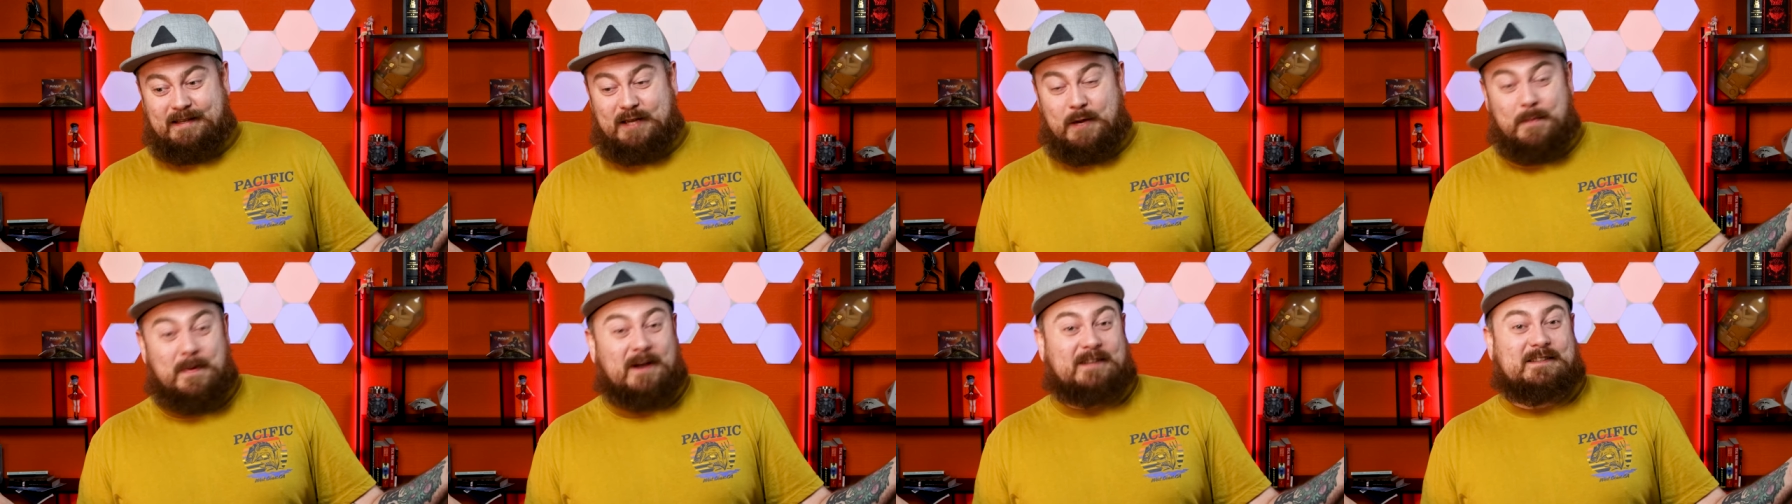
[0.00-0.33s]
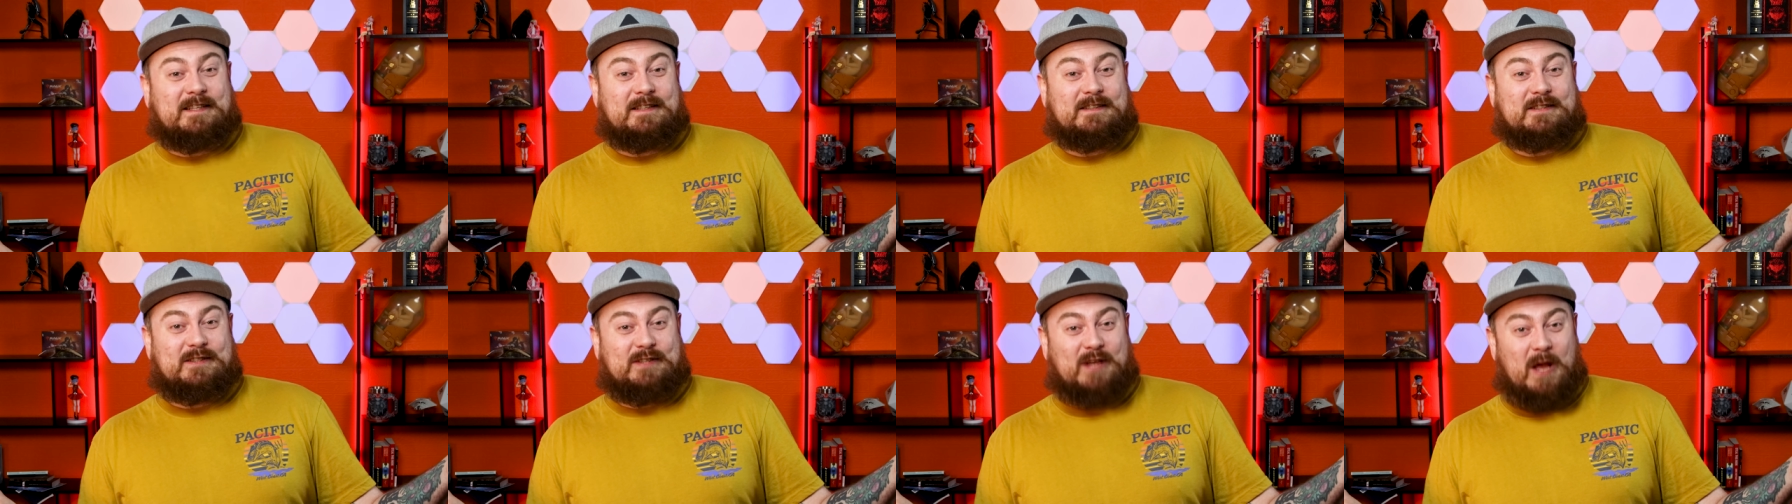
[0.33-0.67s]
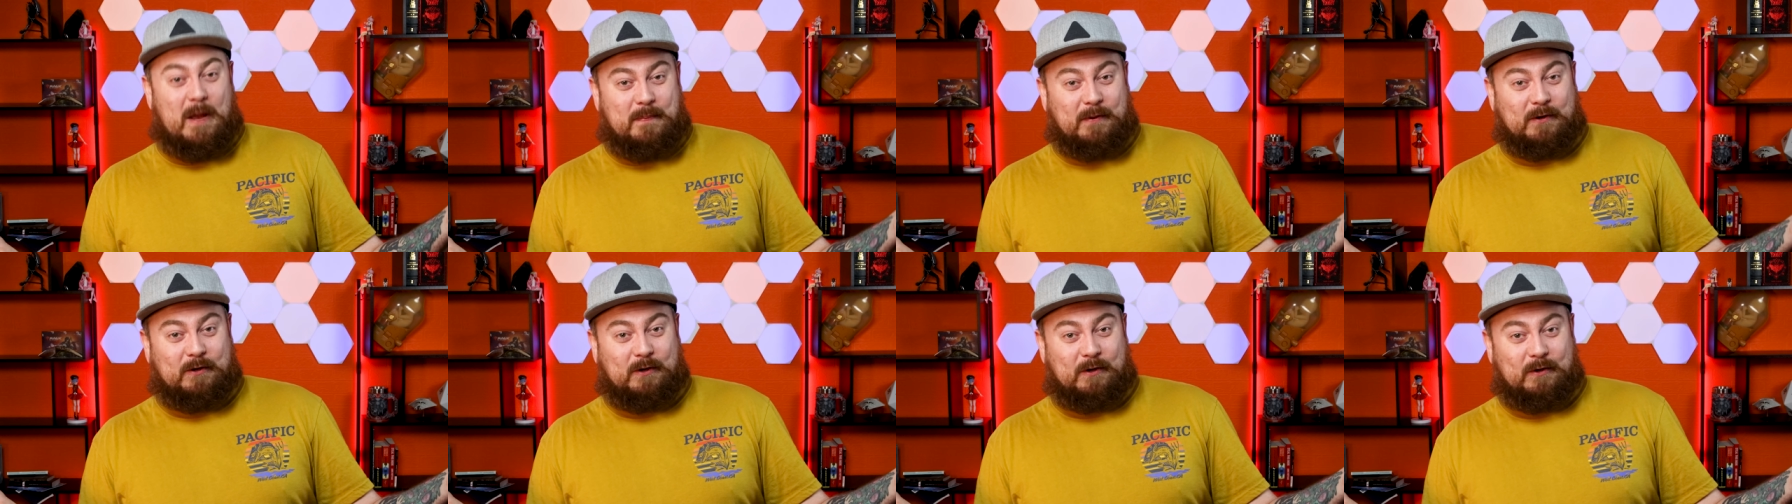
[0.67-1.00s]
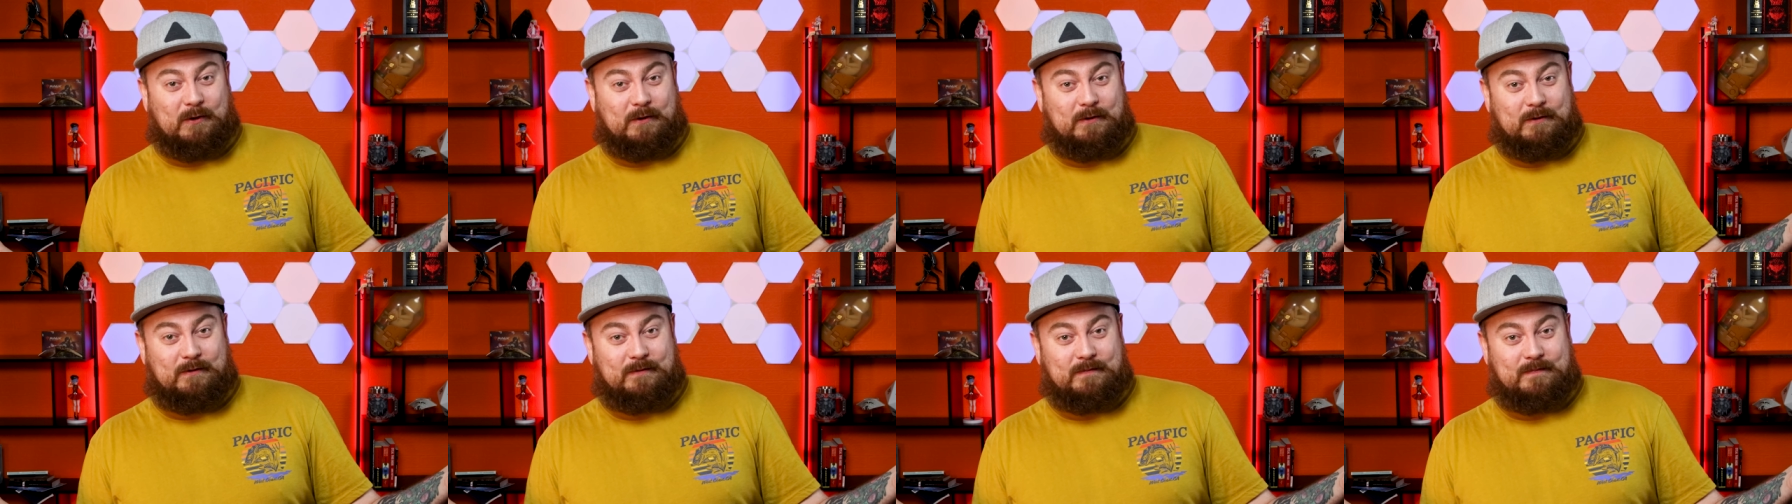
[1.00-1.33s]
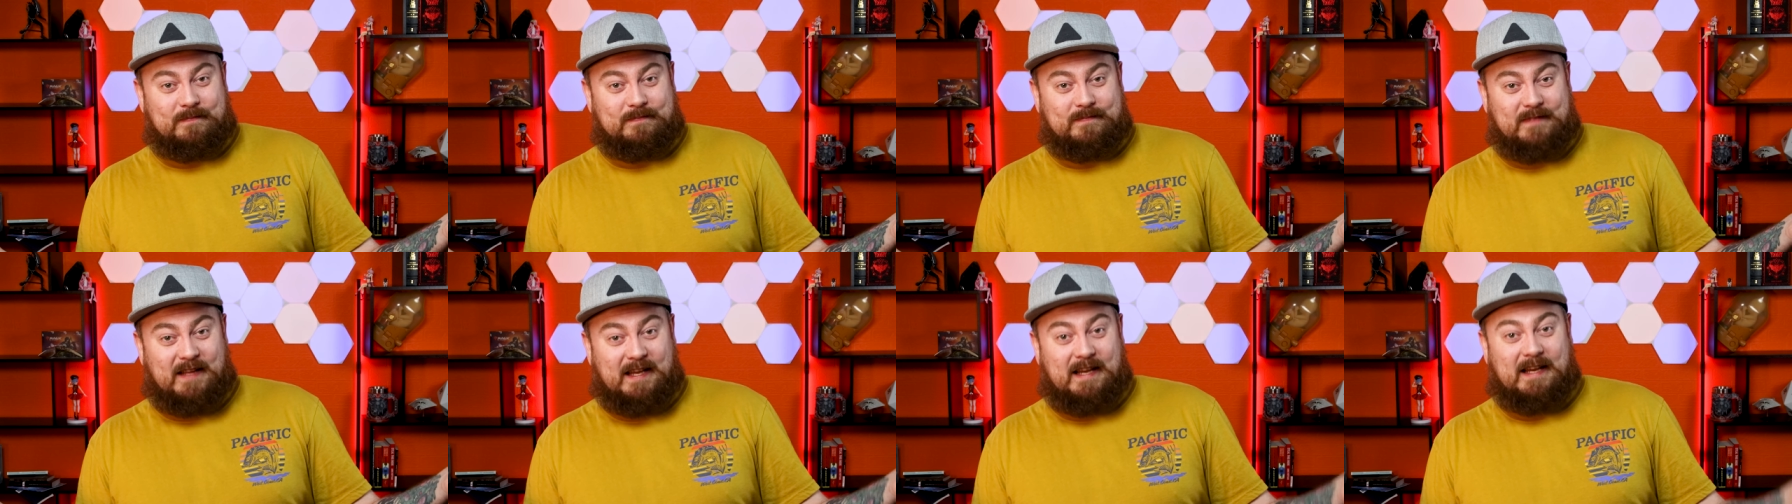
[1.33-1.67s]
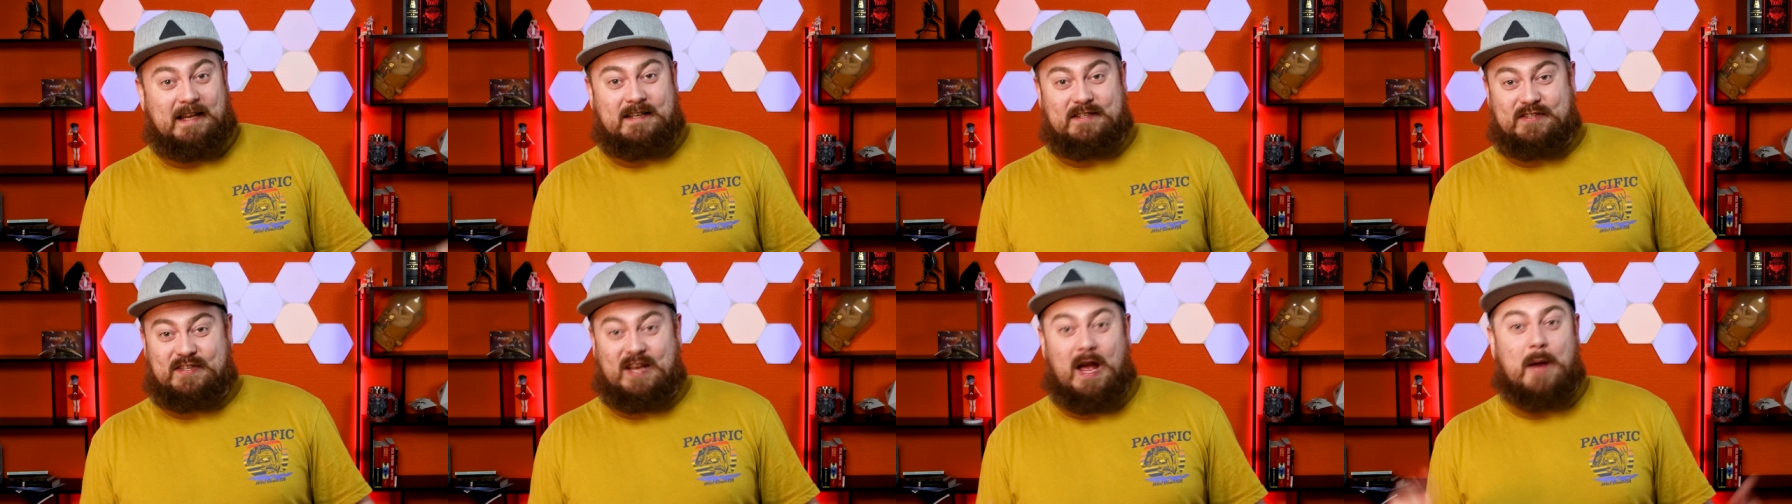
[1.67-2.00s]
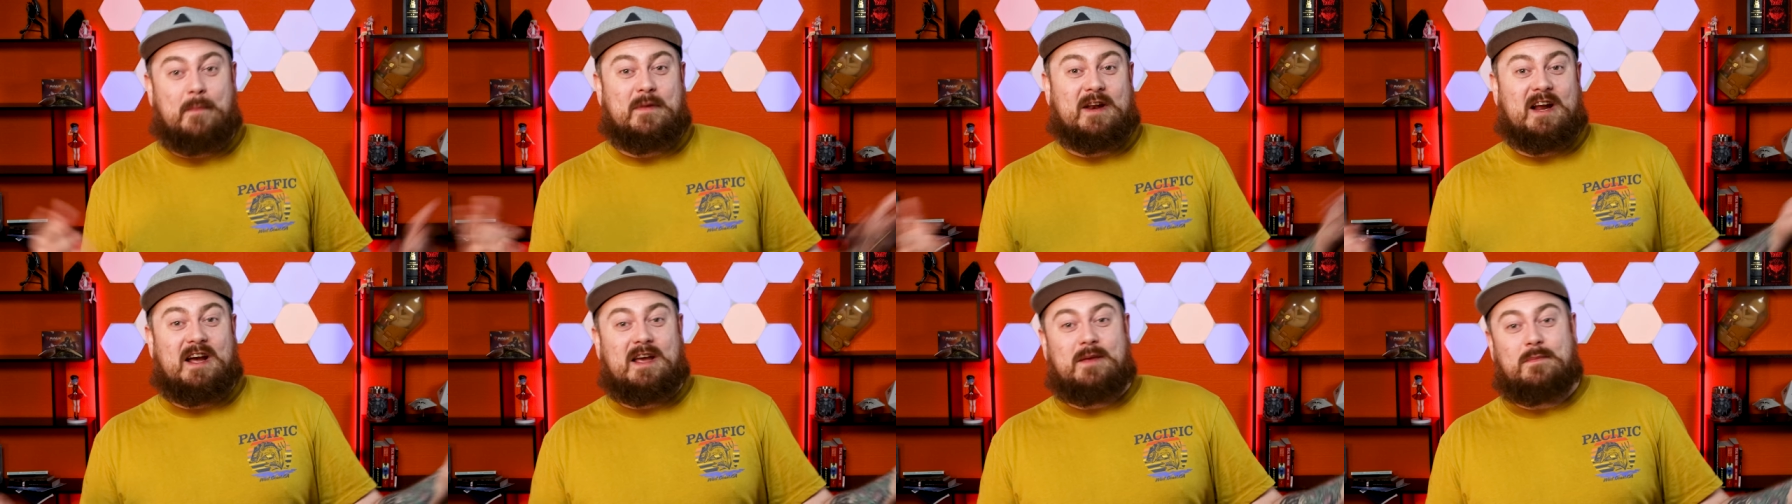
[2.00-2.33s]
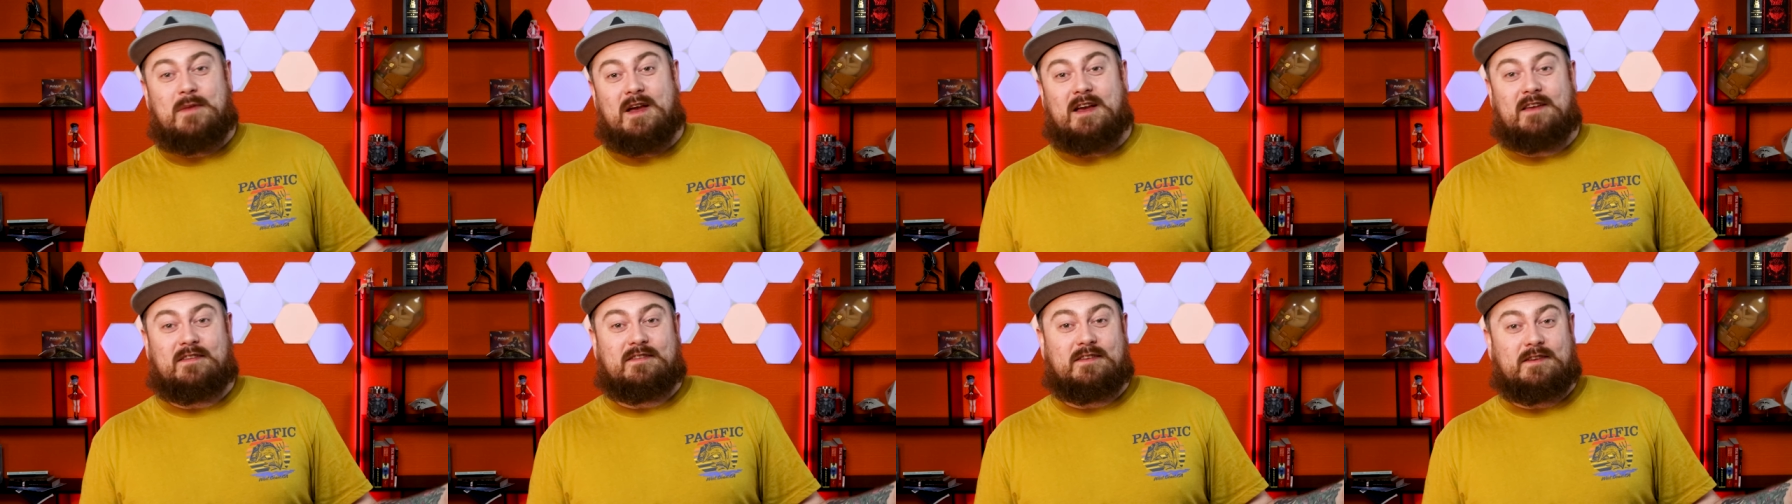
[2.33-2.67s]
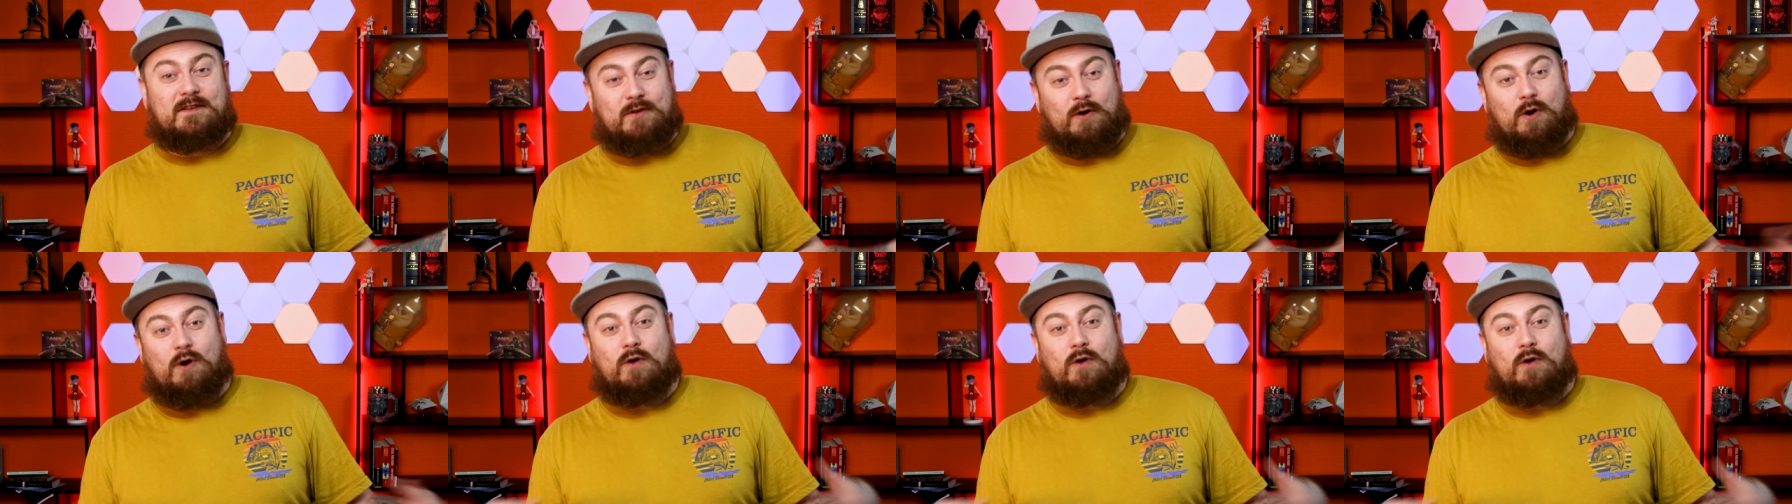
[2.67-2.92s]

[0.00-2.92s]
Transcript: committed seppuku, a samurai method